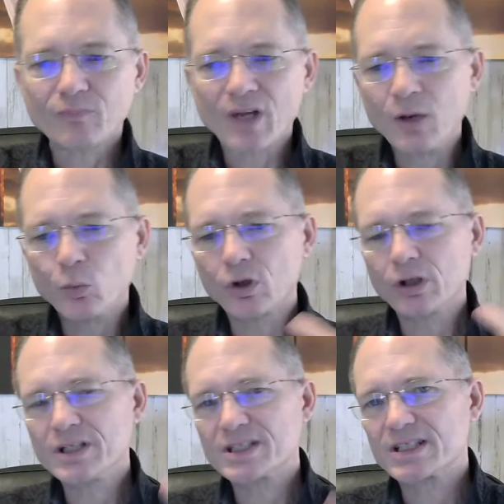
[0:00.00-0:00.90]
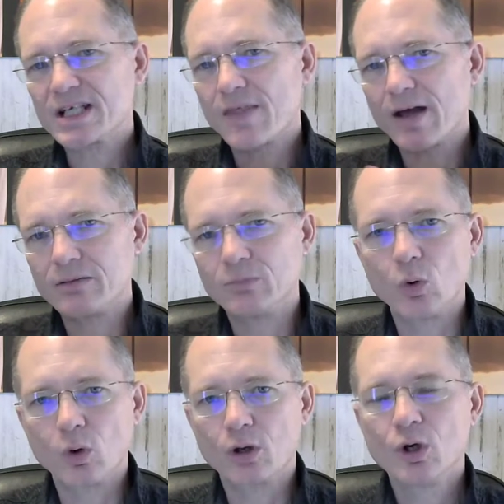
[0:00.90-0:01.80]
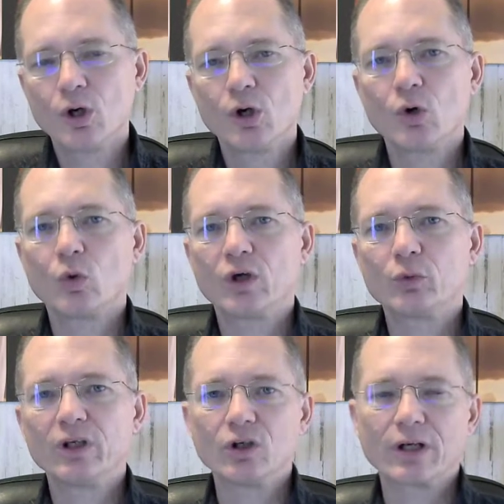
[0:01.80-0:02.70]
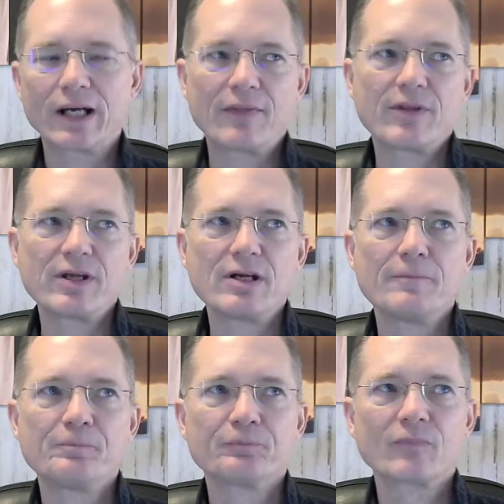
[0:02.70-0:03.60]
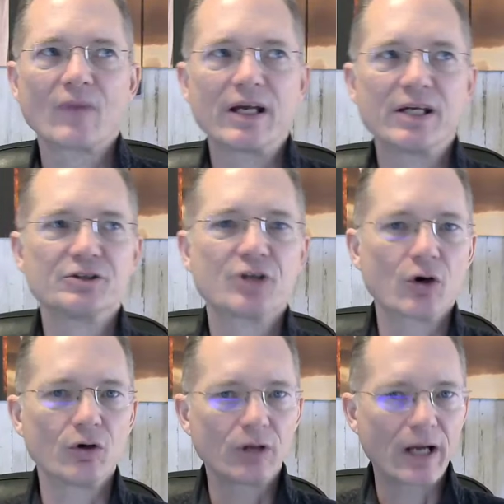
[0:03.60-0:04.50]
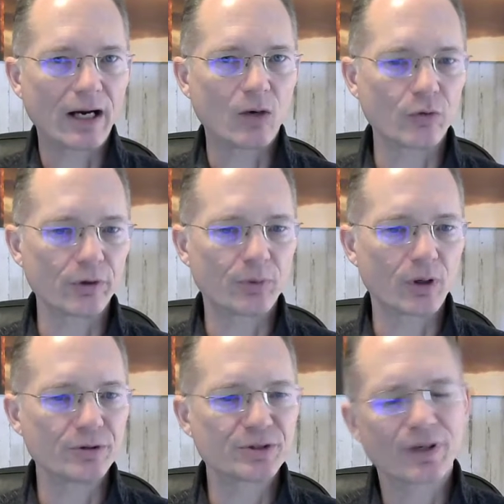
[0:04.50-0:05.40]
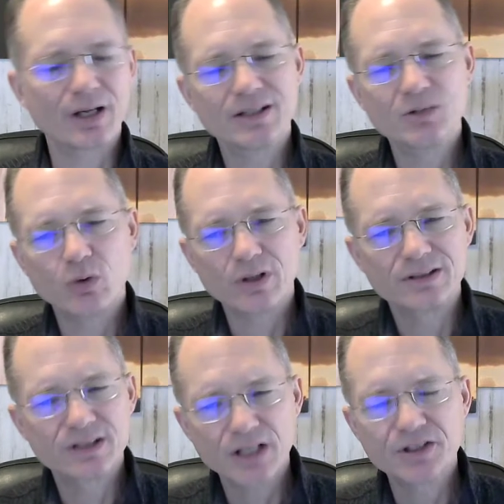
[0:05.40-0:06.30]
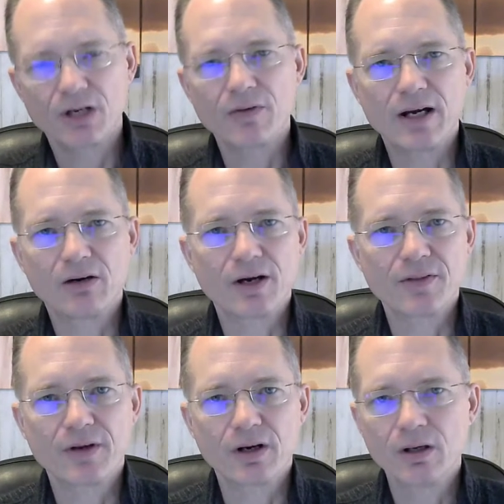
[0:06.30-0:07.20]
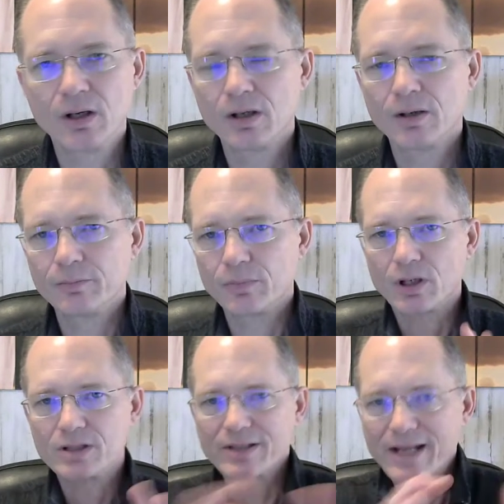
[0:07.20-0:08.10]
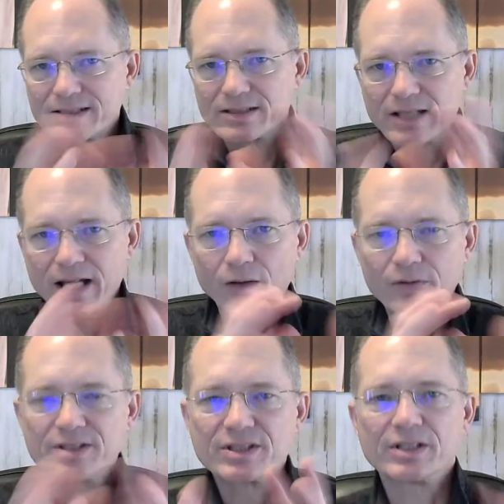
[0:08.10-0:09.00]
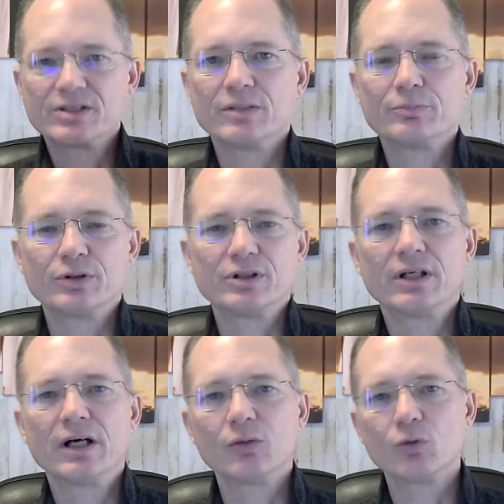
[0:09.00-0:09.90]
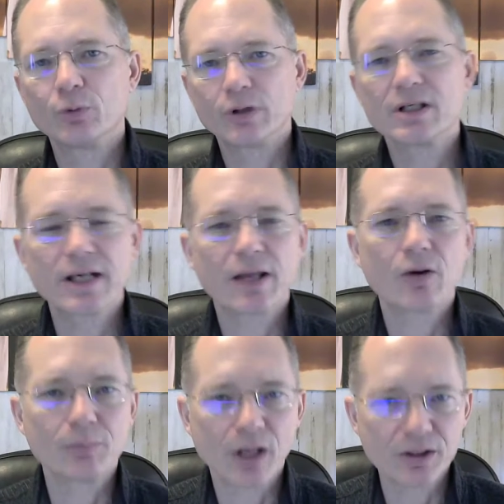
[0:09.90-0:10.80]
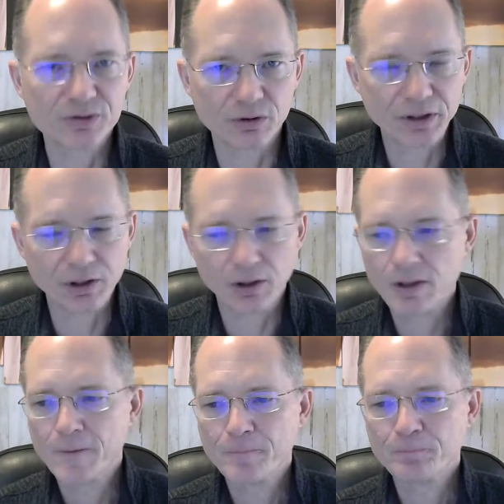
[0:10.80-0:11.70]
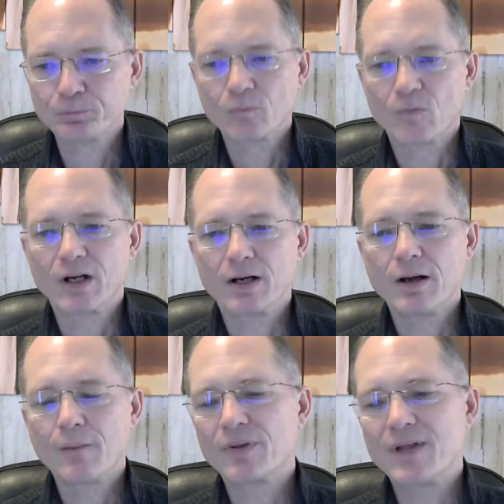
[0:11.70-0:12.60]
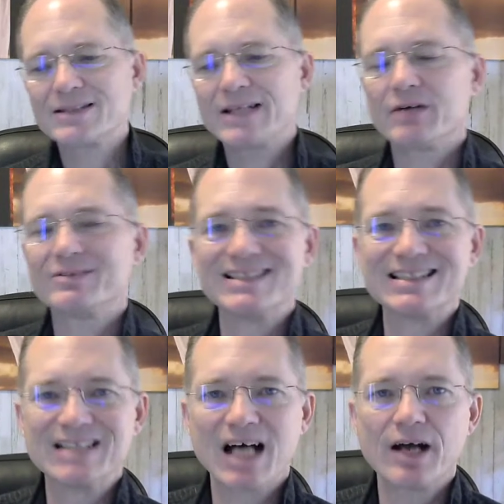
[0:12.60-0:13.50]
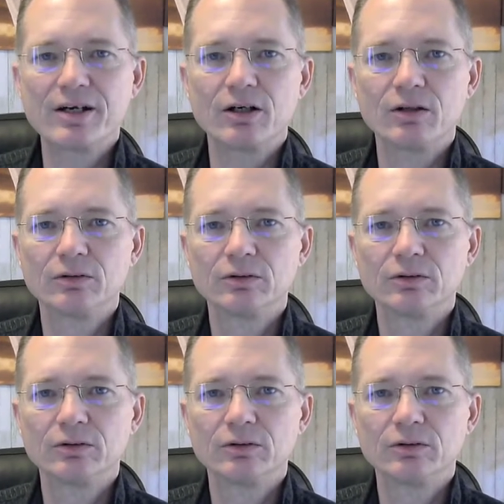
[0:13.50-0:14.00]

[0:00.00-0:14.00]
And we're going to see that more when we look at the internal outward approach. But I did want to touch on that right there because that's how these things get put together. We're putting together a puzzle here. Okay? But that's how desire